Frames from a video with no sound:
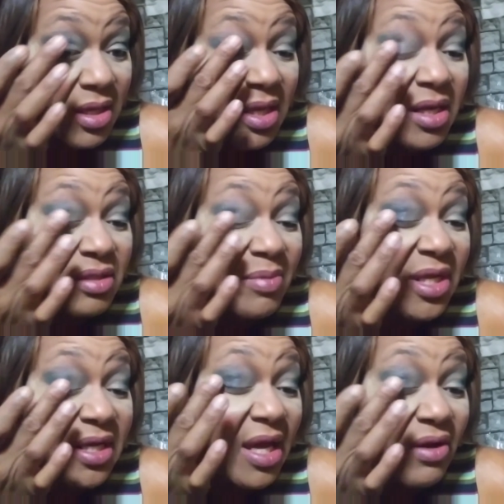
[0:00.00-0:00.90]
And it's
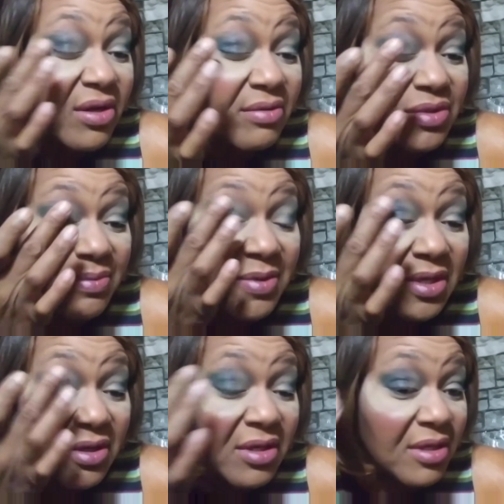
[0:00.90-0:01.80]
blending out good with the
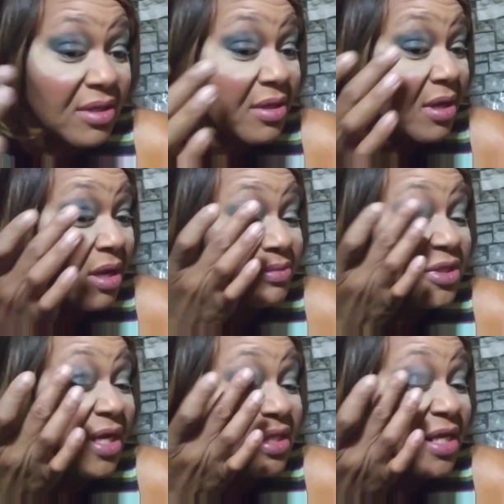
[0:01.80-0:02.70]
finger. I'm
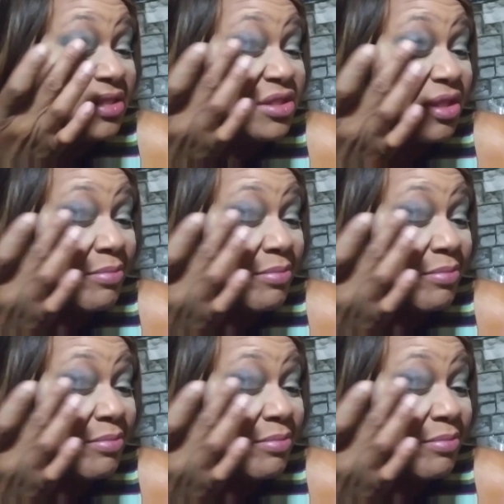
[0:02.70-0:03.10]
sliding that into the